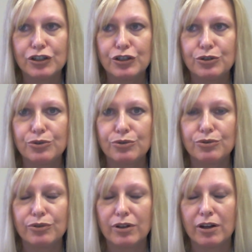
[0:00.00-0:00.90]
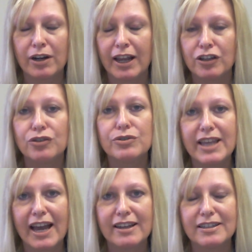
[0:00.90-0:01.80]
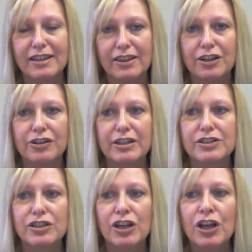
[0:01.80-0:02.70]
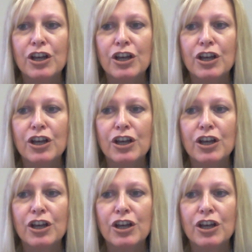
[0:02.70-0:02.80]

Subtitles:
to, and use that theorist